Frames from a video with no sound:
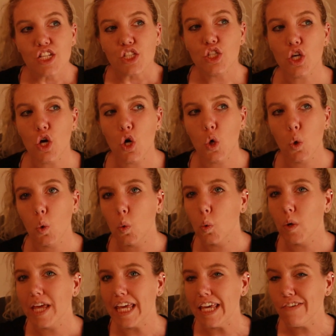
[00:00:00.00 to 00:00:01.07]

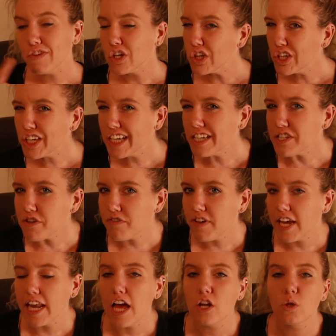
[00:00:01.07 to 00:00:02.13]
So if you're looking to
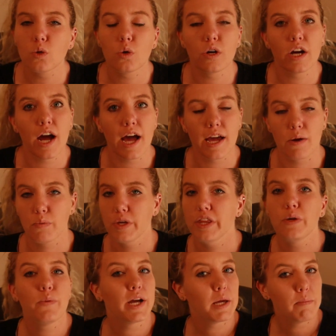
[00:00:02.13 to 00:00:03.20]
fade out a lure, I
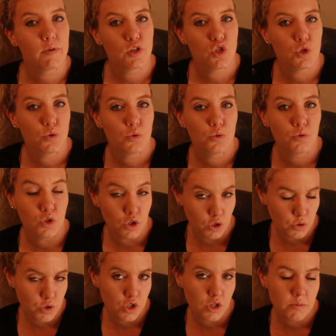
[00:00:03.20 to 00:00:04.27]
really recommend you
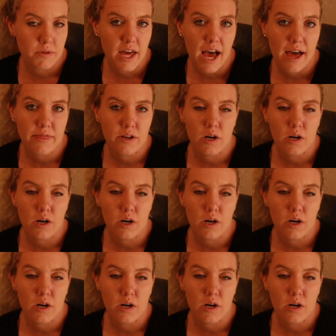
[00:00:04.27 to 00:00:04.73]
YouTube that.